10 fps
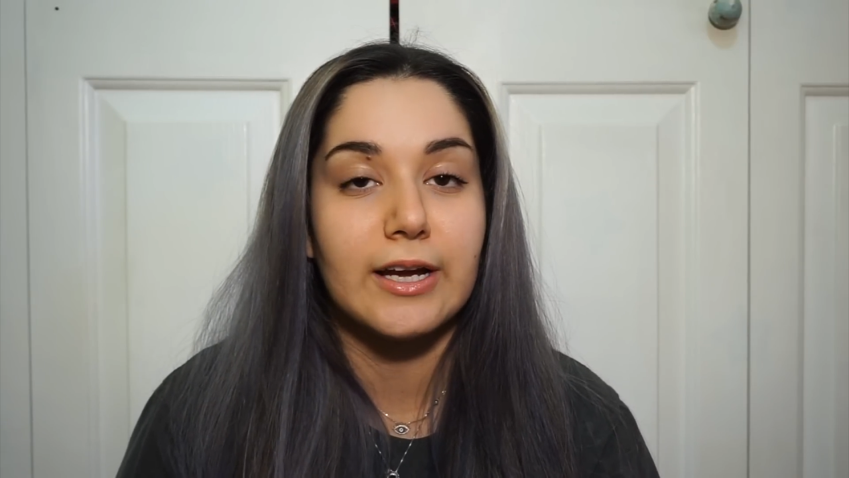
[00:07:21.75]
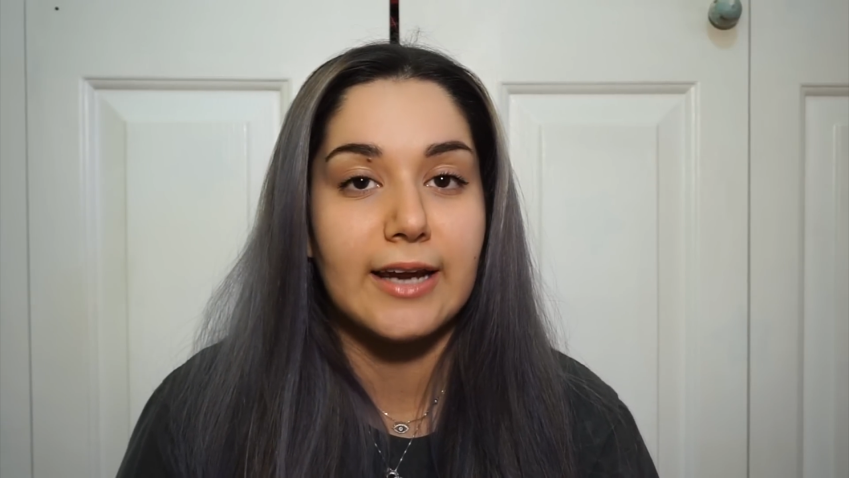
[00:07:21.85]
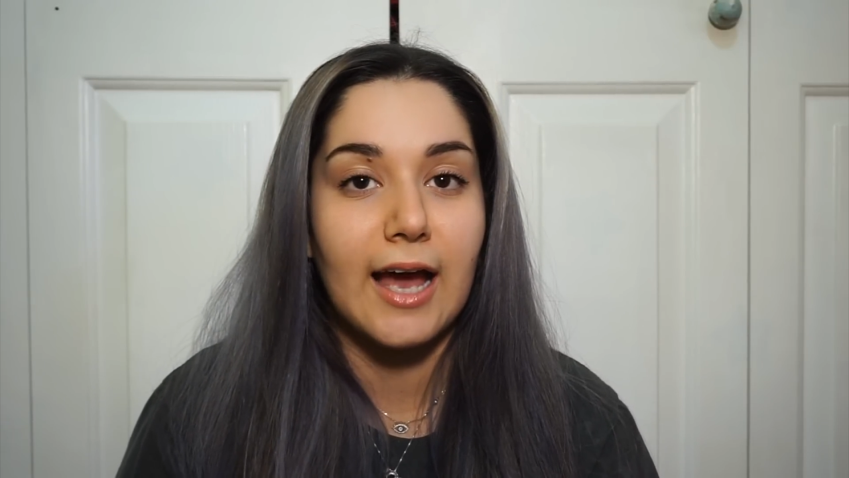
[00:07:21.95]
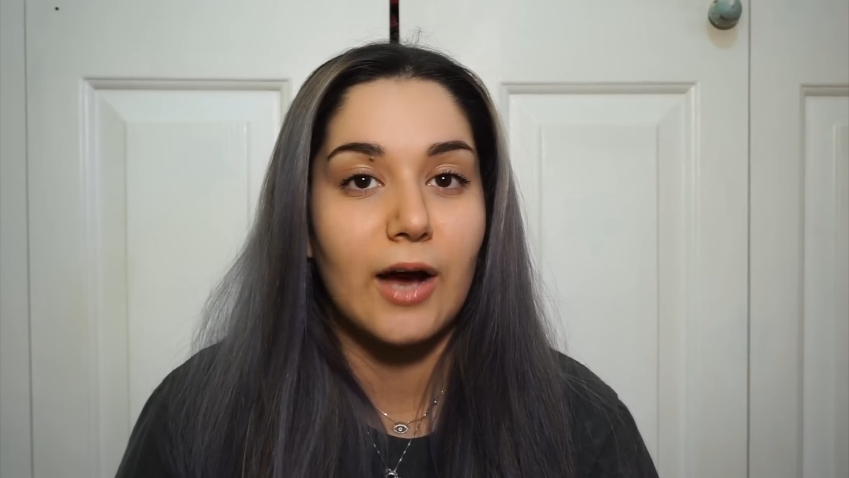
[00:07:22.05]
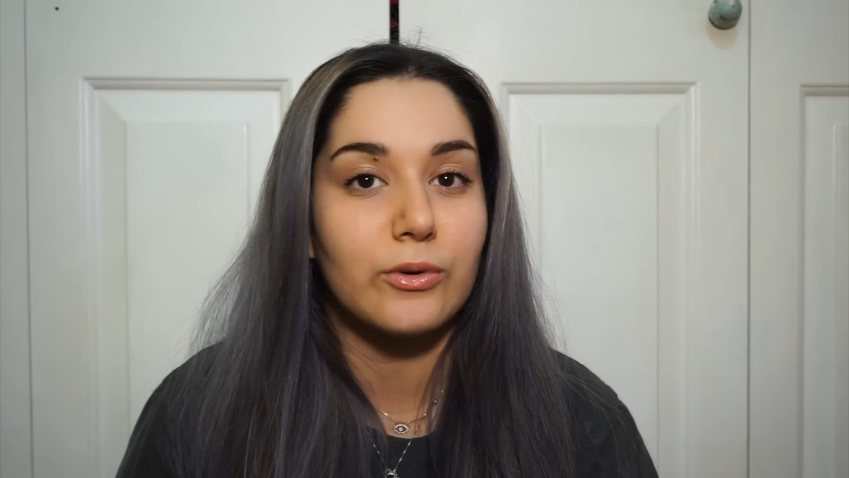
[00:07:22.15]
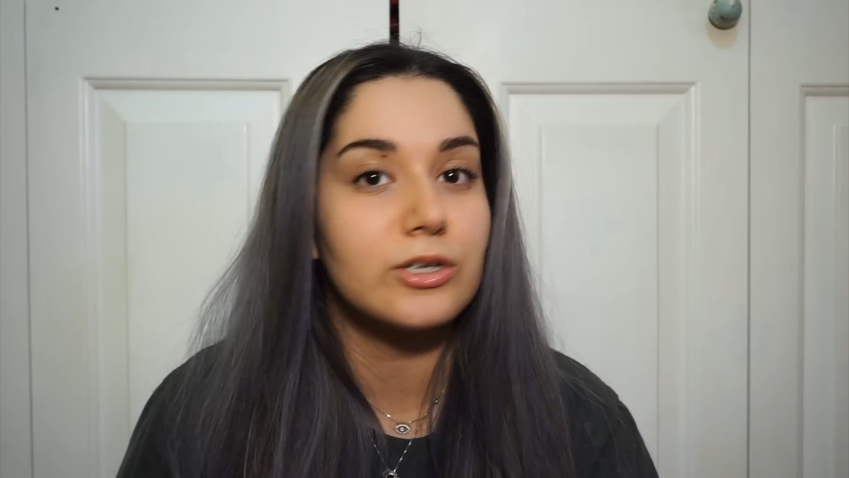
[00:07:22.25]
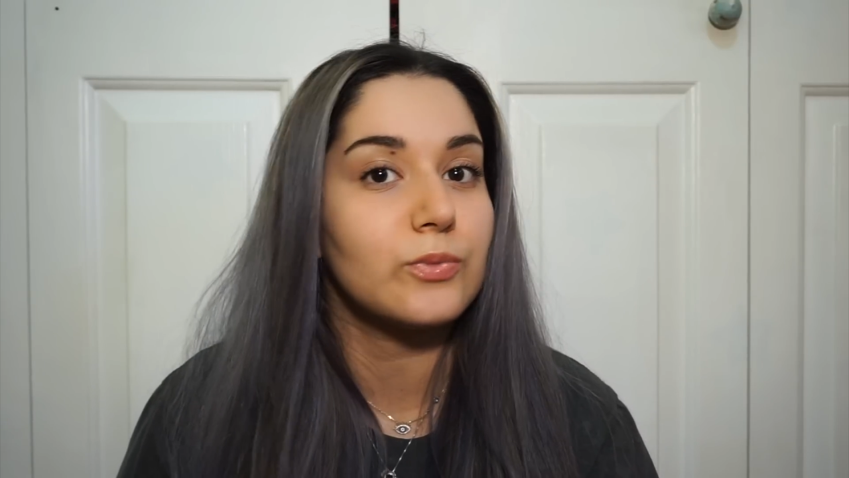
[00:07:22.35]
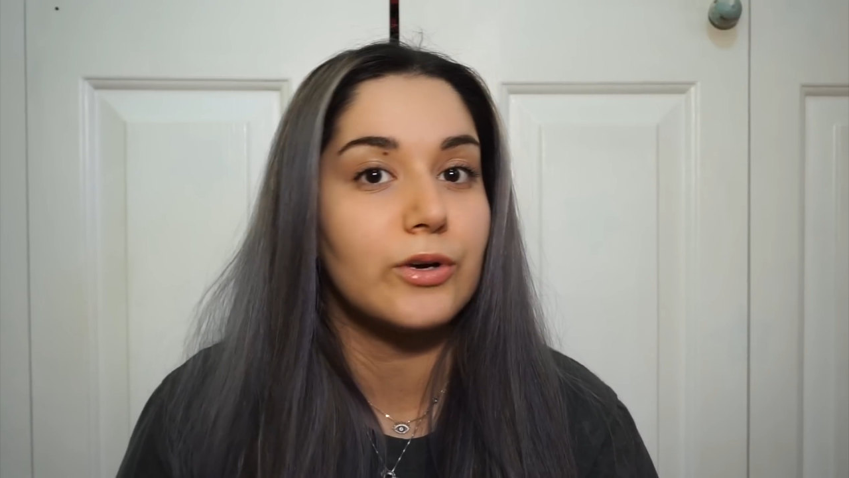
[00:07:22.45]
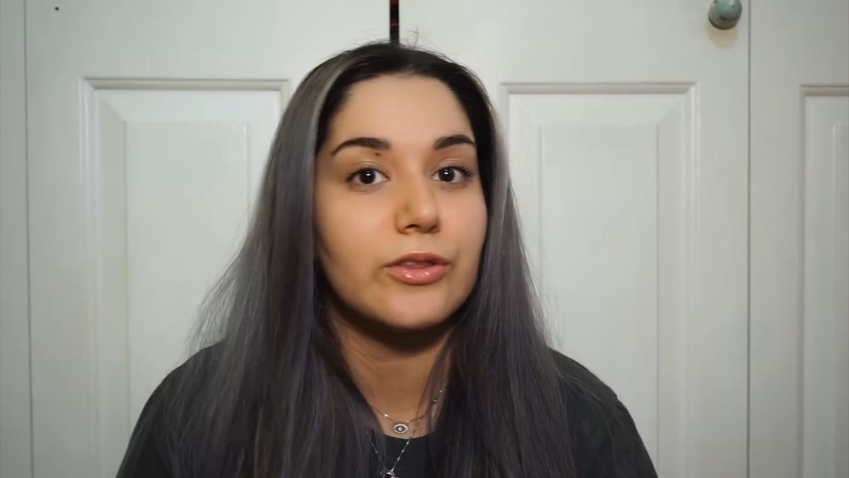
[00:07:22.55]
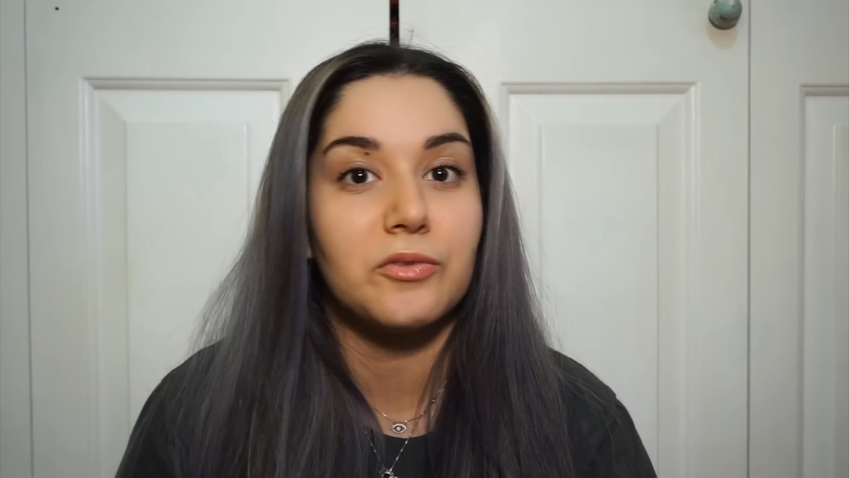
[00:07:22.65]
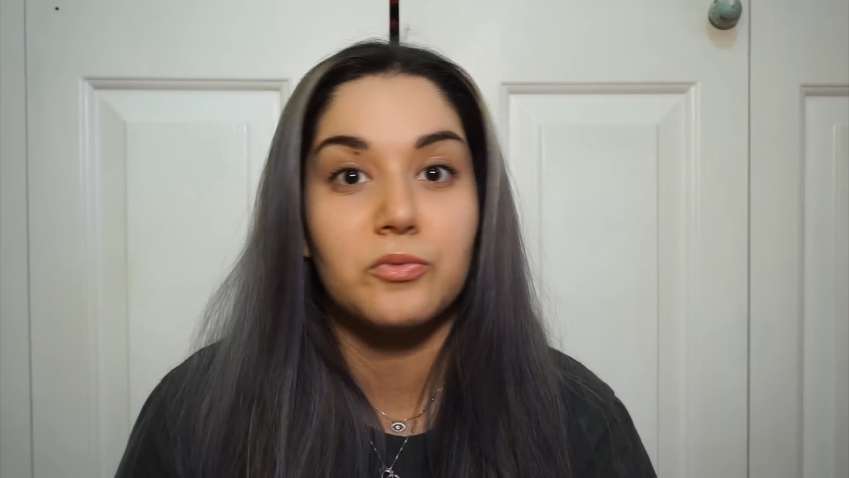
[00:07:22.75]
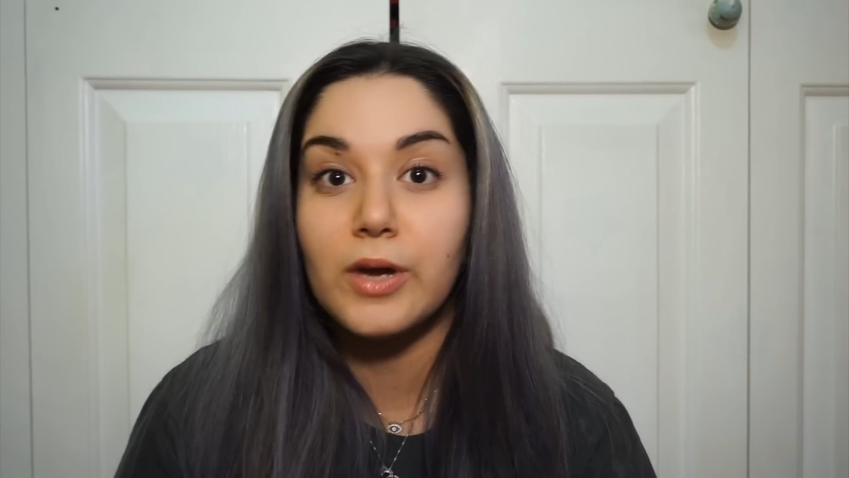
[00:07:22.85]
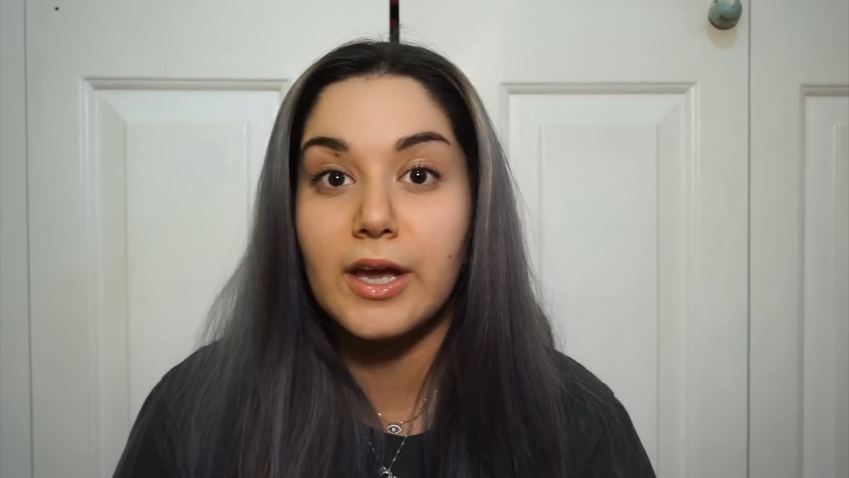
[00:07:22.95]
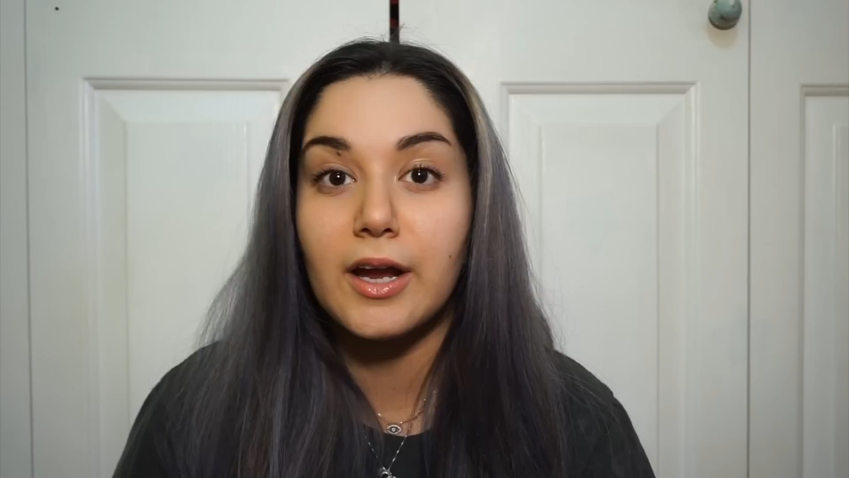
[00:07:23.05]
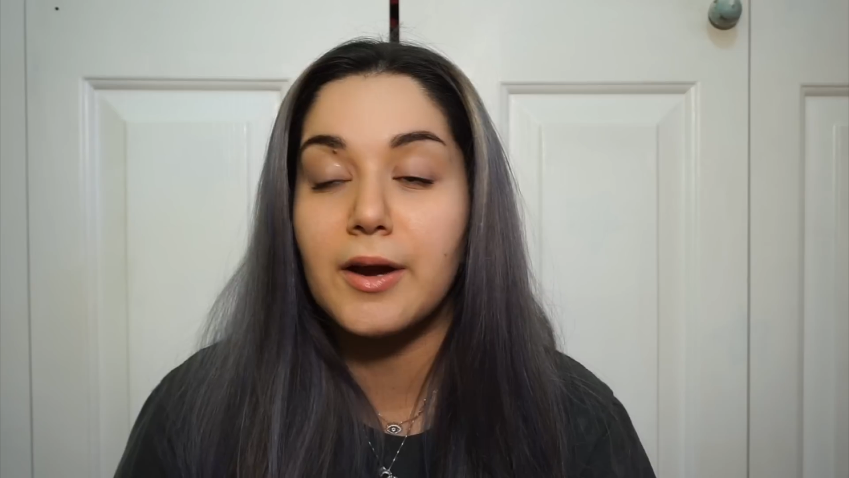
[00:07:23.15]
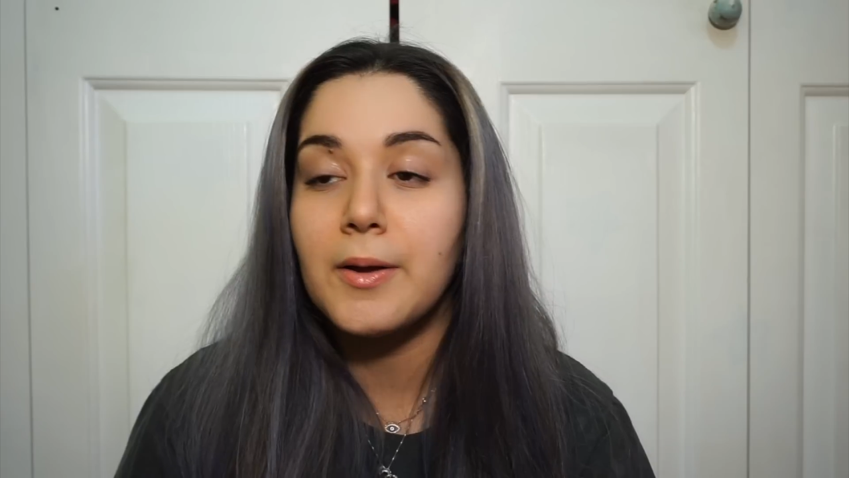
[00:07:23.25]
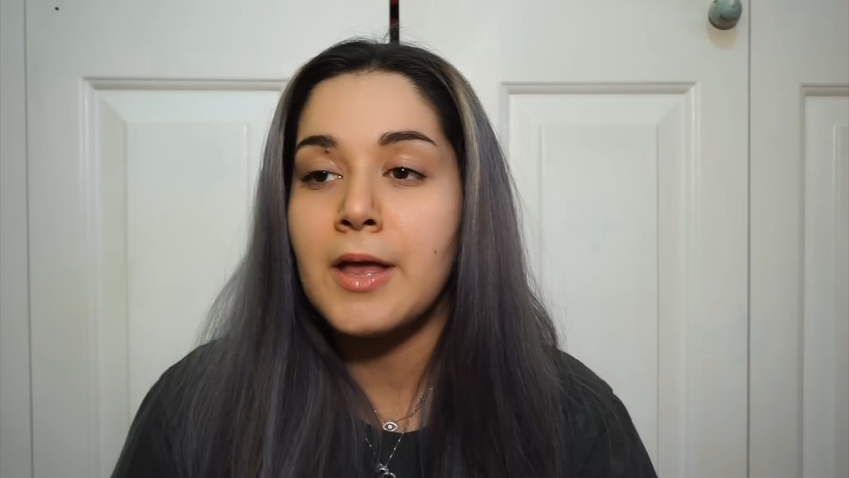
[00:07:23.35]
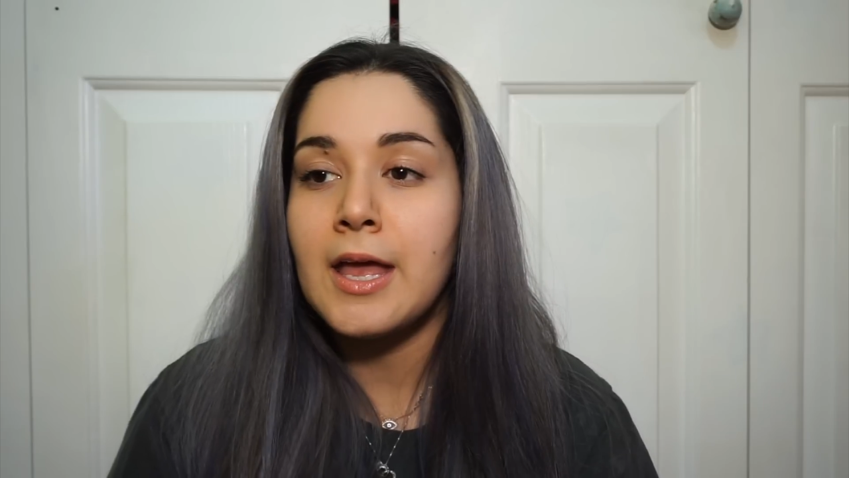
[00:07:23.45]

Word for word: an hour's worth of wear,